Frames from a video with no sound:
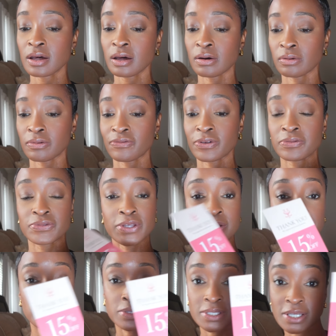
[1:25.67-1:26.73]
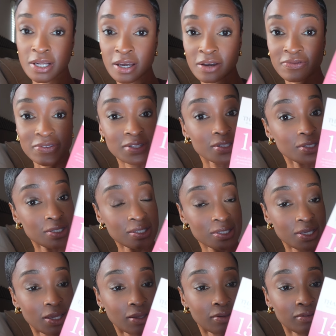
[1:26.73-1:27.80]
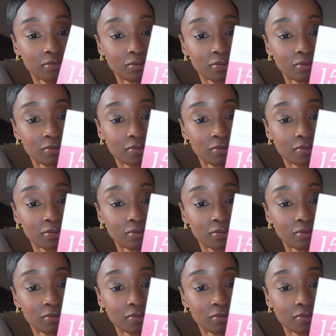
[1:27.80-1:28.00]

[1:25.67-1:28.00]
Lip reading: Oh, 15% off discount.